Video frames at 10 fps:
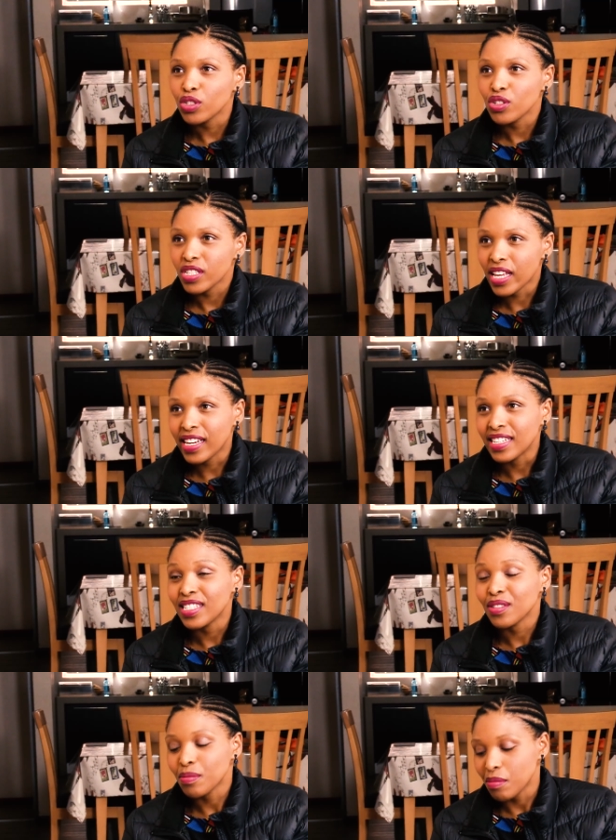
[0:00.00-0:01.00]
what you're saying
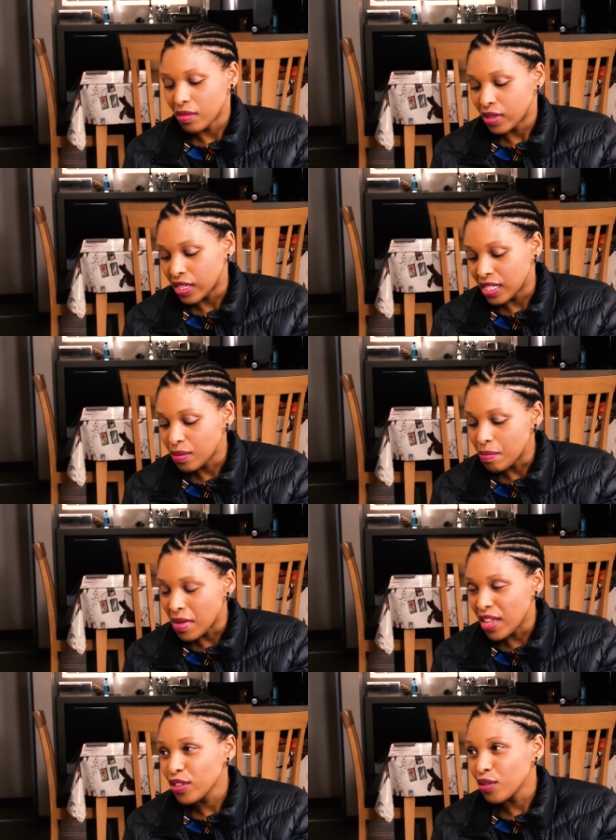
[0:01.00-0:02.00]
is this
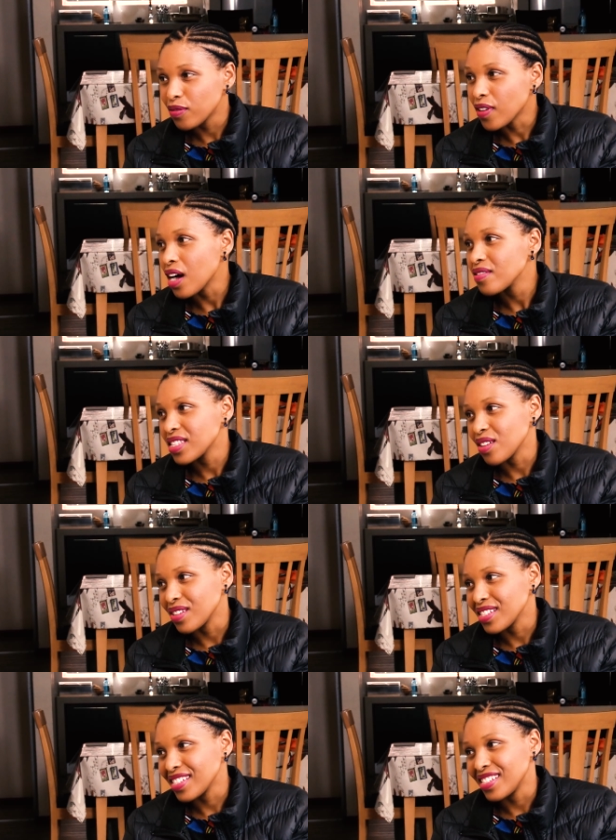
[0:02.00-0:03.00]
matthew 5
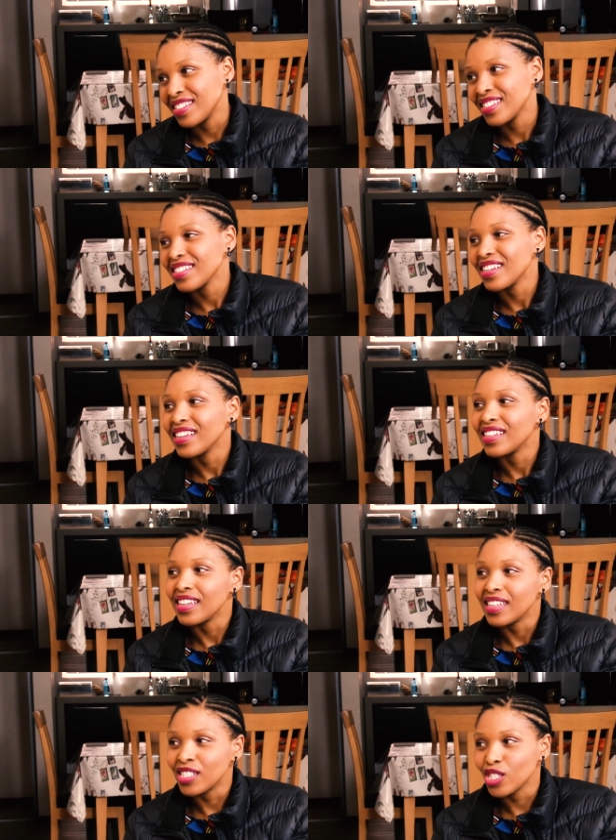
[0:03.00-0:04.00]
17
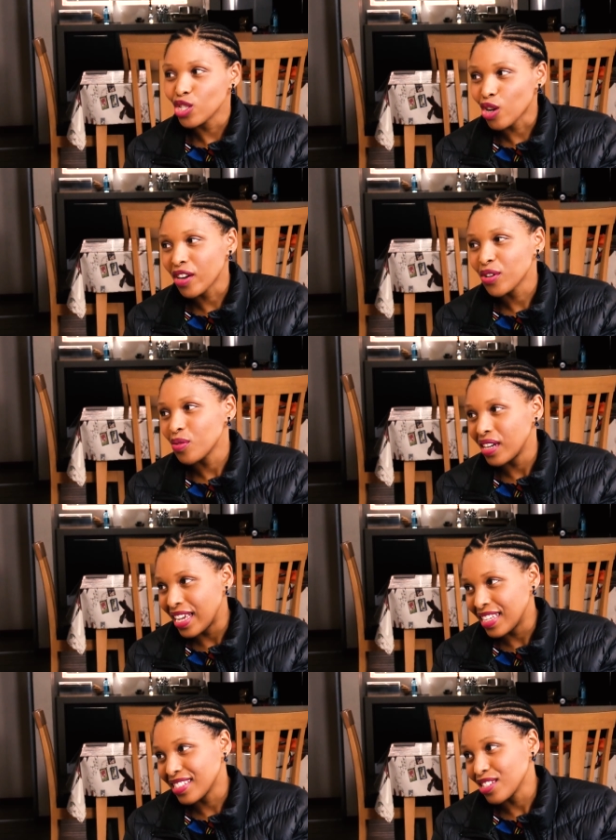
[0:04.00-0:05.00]
is not
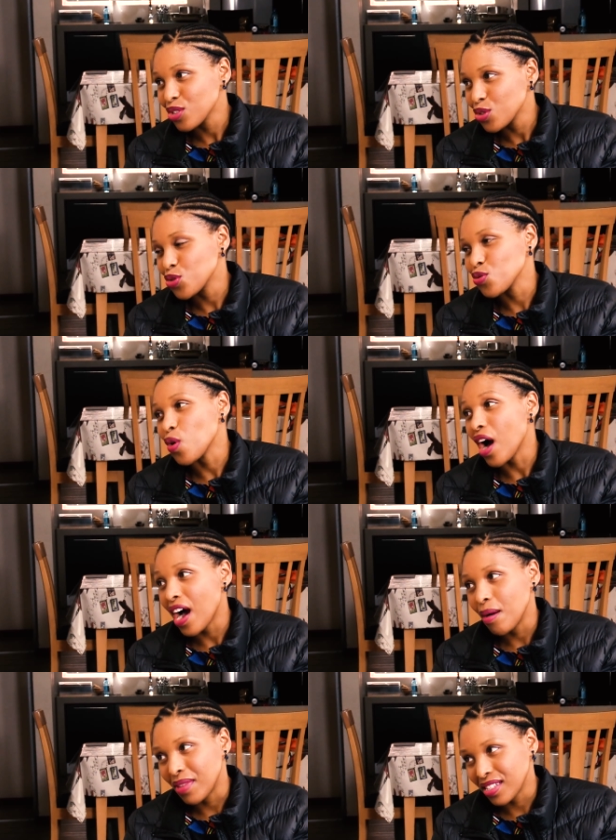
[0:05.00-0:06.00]
related to
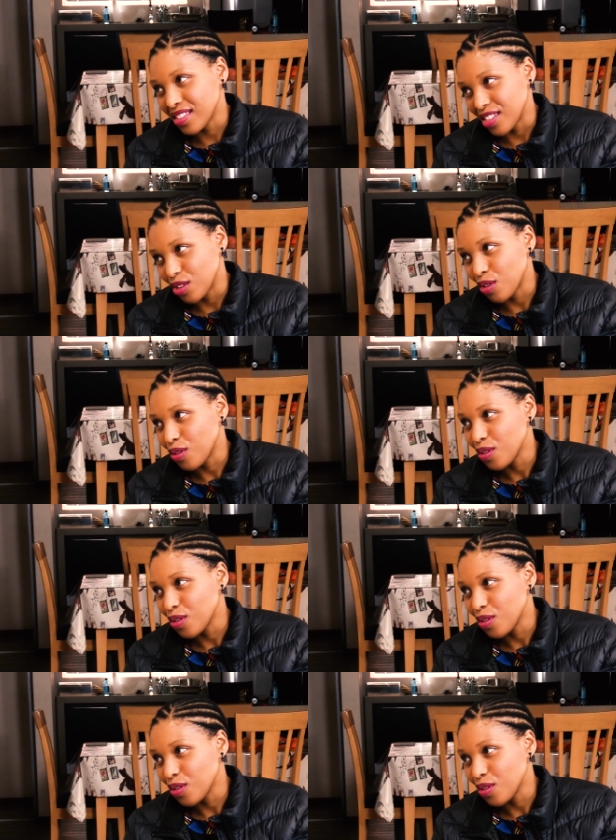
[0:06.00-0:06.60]
Amasiko.